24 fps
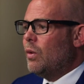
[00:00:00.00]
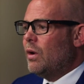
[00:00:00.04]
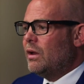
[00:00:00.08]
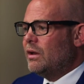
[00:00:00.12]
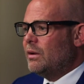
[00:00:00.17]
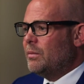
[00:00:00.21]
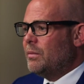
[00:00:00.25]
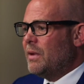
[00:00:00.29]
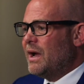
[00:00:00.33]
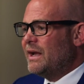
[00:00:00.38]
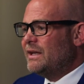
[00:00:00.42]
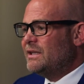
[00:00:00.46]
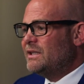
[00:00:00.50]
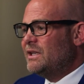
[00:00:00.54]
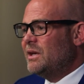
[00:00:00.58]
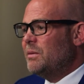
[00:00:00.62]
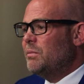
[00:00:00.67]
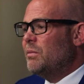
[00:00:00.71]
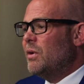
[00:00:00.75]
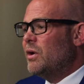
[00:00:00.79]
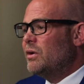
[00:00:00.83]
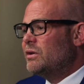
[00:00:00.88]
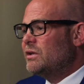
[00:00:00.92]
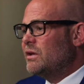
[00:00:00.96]
While it might
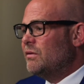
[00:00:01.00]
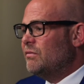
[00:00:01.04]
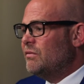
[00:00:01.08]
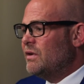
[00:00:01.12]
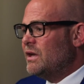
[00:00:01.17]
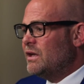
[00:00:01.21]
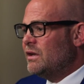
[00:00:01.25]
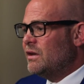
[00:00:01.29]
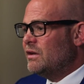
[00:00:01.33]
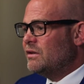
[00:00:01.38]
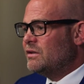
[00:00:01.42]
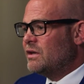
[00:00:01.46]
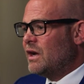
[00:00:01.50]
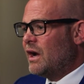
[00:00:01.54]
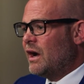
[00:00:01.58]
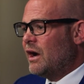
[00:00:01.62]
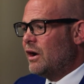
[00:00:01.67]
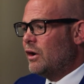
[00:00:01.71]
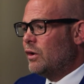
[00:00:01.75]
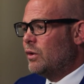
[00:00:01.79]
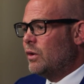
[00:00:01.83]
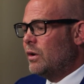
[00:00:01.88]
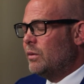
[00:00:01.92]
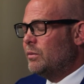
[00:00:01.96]
seem most convenient to
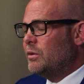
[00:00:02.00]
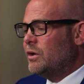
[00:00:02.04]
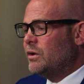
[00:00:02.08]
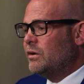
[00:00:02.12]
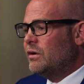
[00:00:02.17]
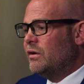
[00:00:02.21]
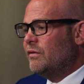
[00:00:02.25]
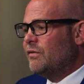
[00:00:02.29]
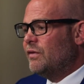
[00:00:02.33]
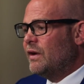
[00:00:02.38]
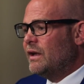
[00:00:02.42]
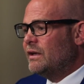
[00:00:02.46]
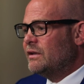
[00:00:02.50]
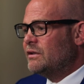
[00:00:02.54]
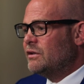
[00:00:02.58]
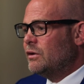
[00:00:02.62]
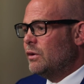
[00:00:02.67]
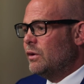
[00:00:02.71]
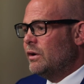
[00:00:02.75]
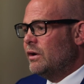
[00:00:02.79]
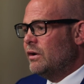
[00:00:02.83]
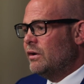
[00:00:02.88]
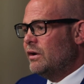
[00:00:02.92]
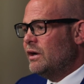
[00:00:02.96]
hire a criminal defense
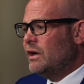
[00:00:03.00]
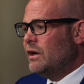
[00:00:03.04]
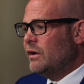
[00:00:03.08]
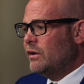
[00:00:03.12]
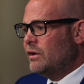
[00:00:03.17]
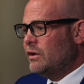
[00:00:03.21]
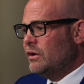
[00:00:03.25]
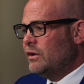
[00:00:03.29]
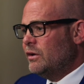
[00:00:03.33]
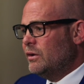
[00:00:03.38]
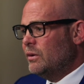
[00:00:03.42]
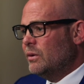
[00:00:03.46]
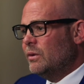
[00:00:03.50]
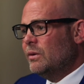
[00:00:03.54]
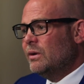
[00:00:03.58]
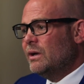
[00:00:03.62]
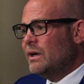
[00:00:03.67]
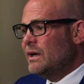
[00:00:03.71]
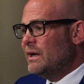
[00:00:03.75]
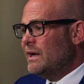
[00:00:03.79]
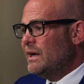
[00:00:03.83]
lawyer near you,